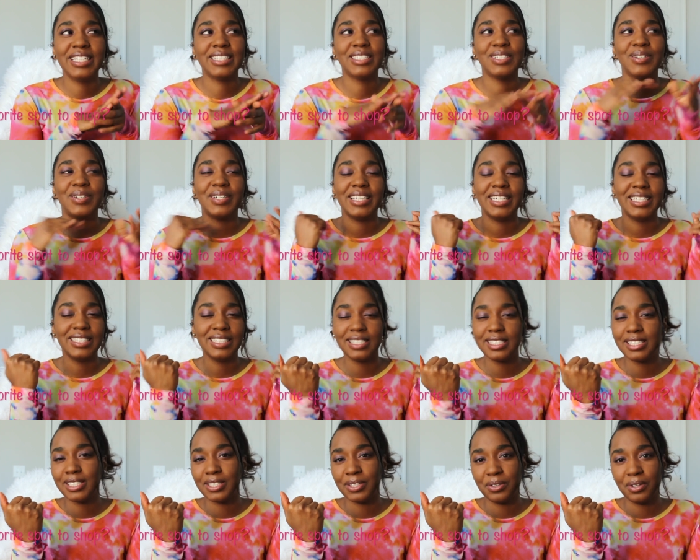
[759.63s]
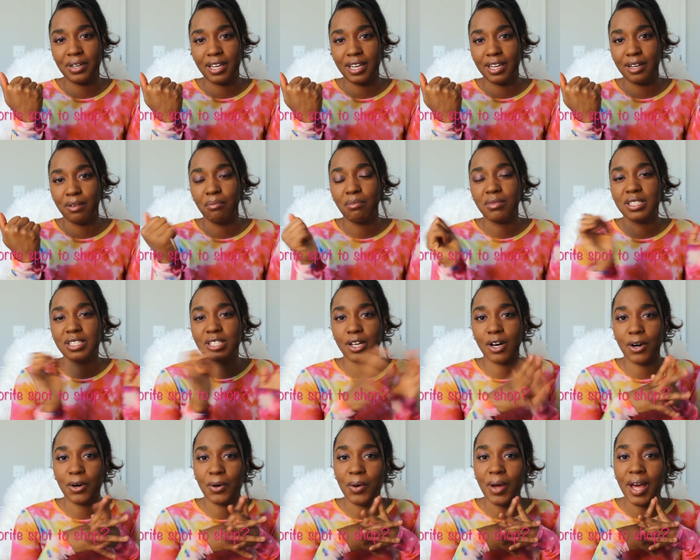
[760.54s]
It's on Instagram.
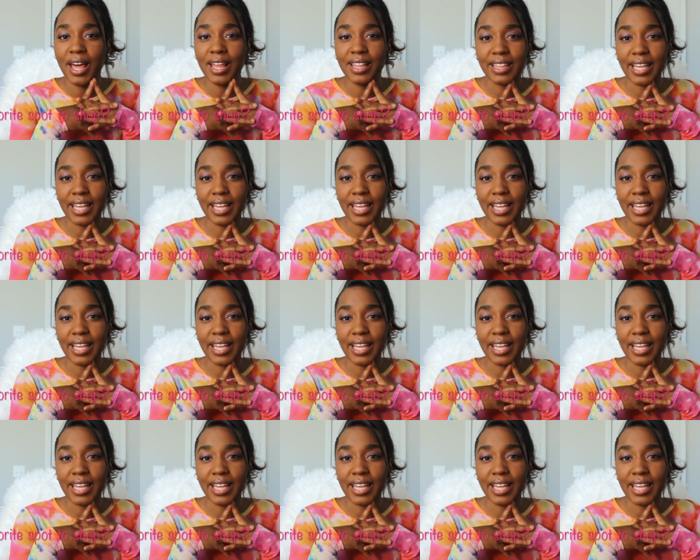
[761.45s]
So